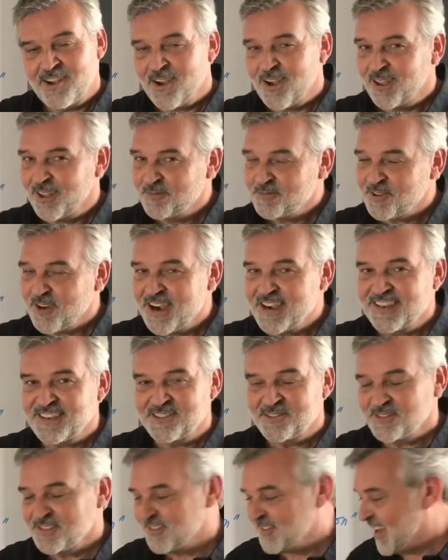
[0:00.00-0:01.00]
All I'm trying to
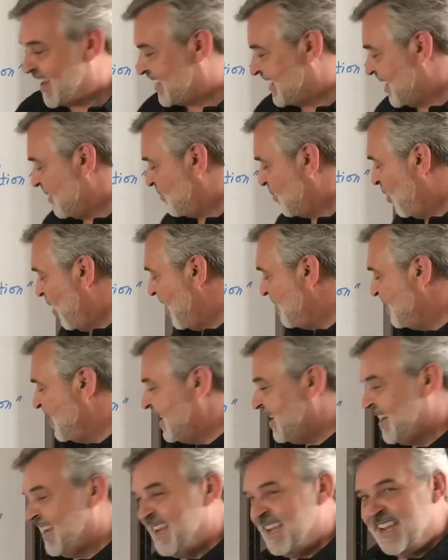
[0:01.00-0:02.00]
do is set the
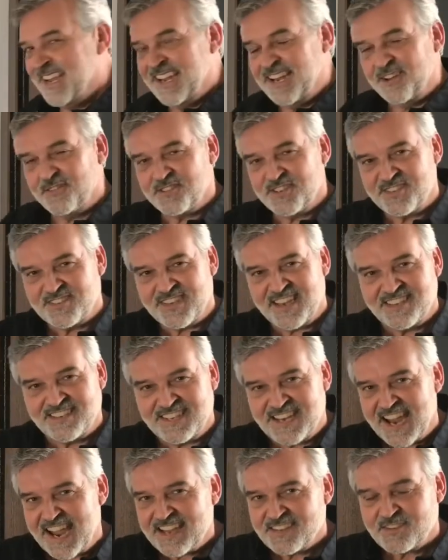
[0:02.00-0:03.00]
appointment. If she
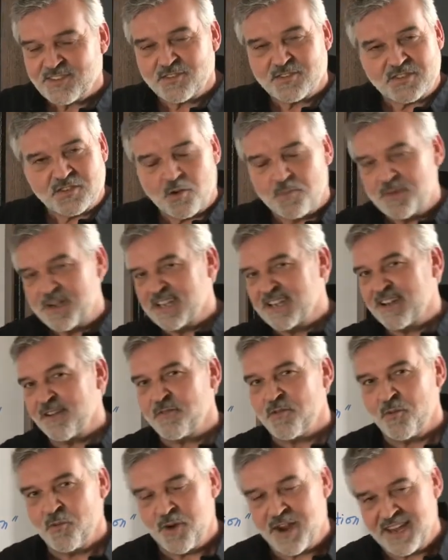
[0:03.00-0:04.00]
says yes, there's so many
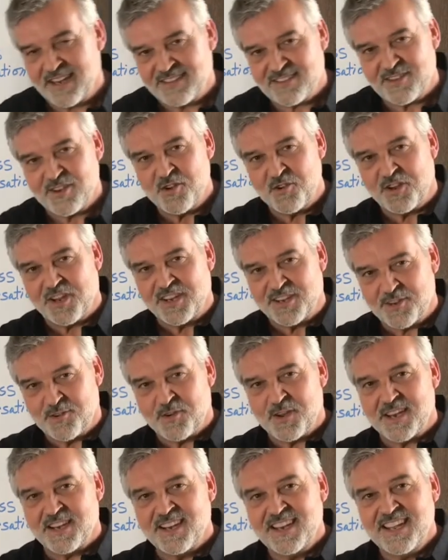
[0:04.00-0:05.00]
different ways you can do
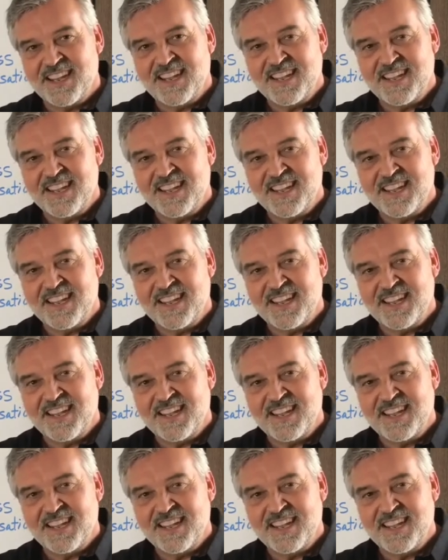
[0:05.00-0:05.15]
it.